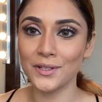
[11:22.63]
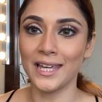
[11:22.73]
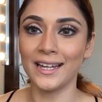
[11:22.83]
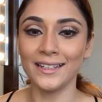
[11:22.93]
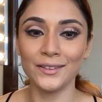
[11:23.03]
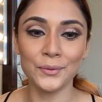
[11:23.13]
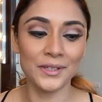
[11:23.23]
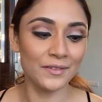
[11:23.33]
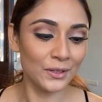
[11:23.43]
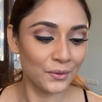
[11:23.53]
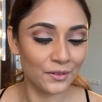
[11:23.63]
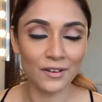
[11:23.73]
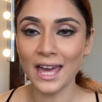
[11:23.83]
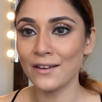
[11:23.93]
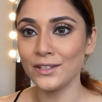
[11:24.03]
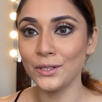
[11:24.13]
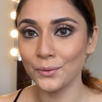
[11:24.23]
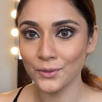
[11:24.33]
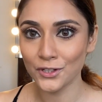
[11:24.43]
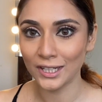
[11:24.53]
Like I don't even know if I have a
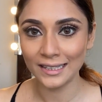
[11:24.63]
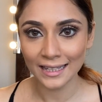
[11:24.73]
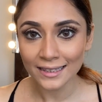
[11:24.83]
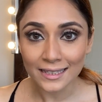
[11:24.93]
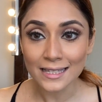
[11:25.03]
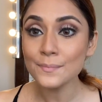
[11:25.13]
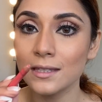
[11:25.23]
nude shade like this.